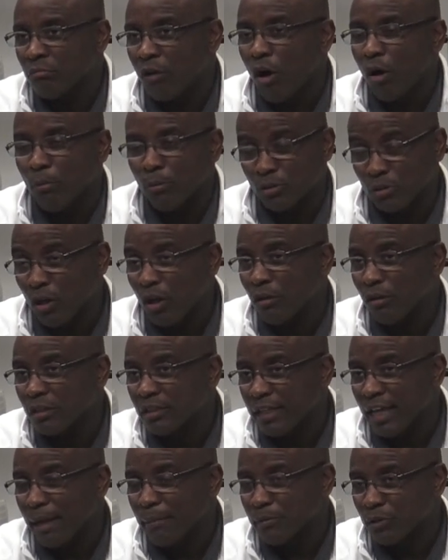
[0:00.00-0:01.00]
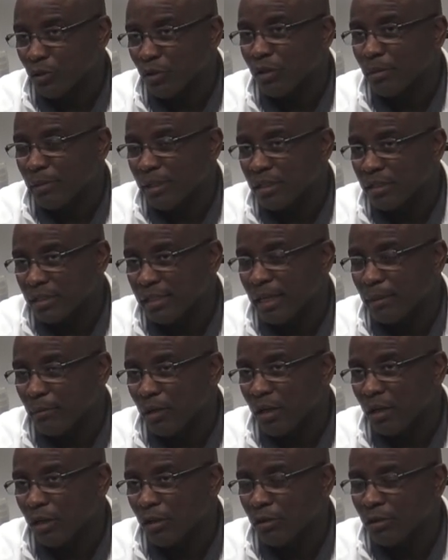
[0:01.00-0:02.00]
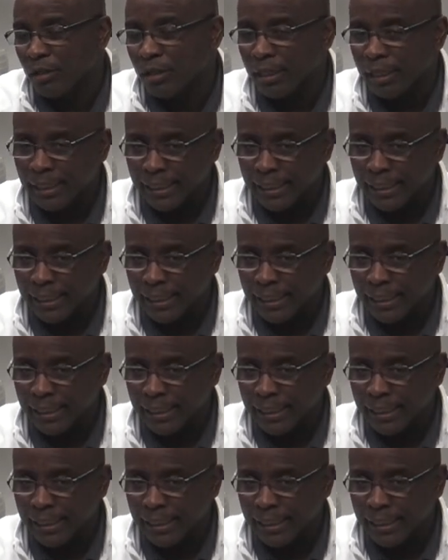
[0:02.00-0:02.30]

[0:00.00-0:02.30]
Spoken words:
Almost all the time, it's going to be the same color.